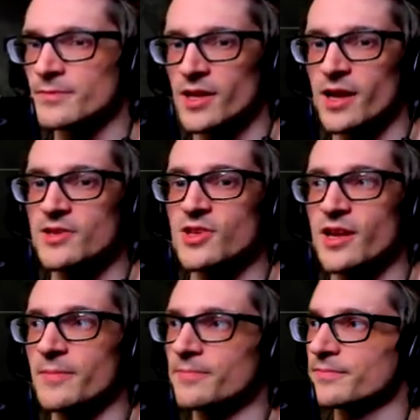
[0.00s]
I got his
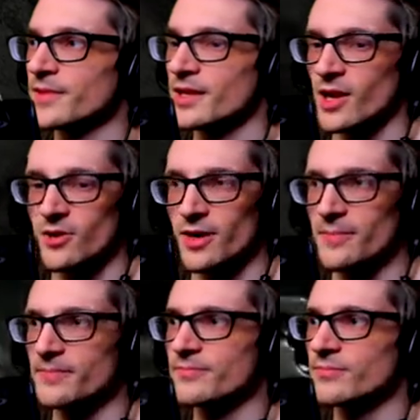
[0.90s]
eye. Alright,
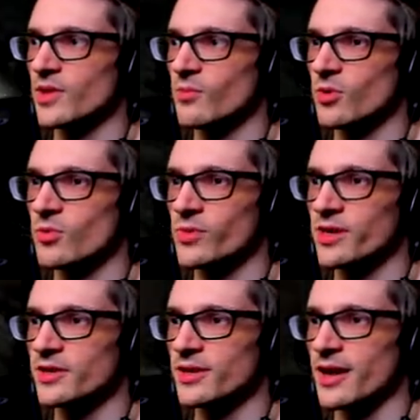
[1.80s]
we're
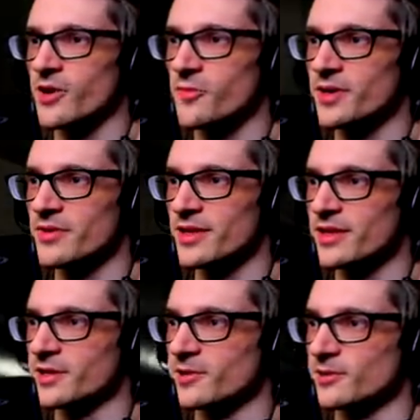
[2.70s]
weak. I hope I don't get
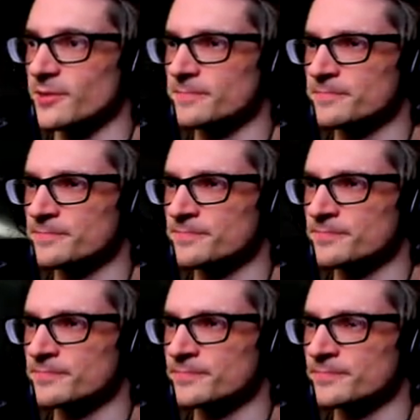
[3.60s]
killed.
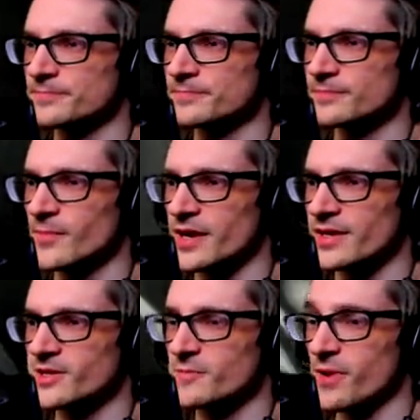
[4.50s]
I didn't
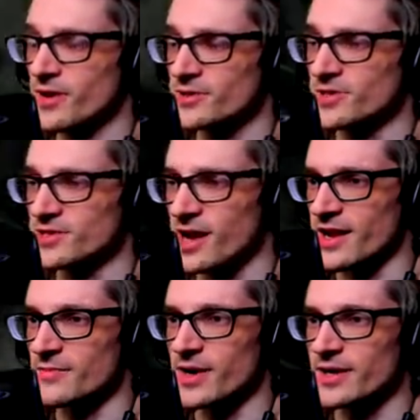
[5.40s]
get the boss's
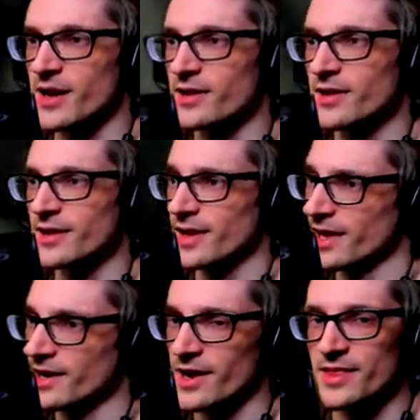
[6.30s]
eye, but I got
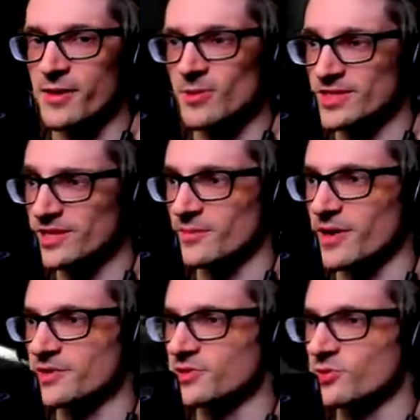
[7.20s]
an eye that was in the
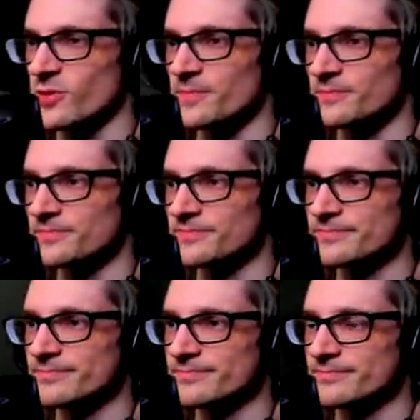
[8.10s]
boss's room.
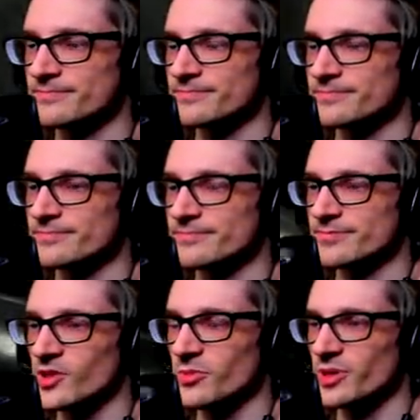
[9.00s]

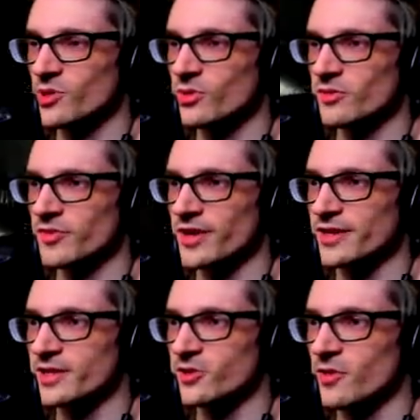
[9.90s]
It'd been cooler if I
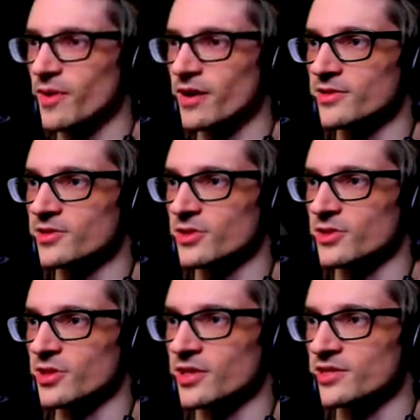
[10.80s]
killed the monster and
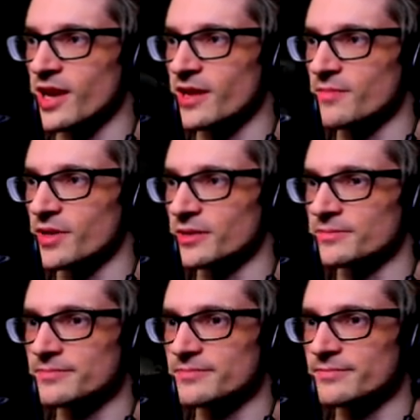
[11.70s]
took its eye, but...
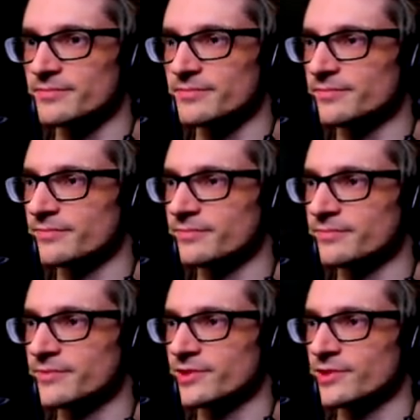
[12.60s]

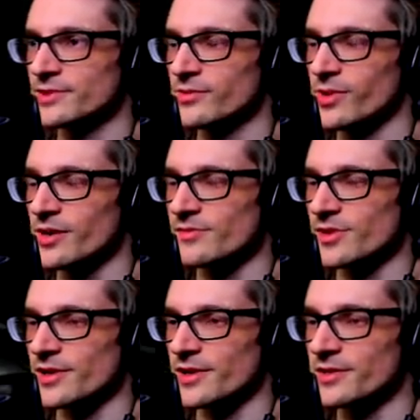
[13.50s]
Whatever,
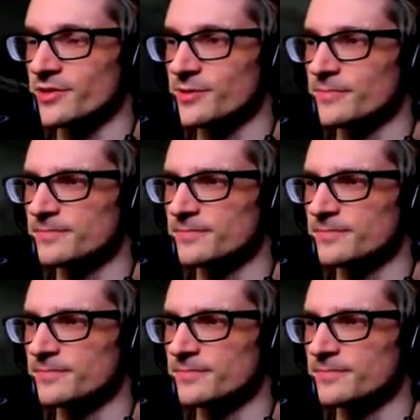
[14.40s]
I guess.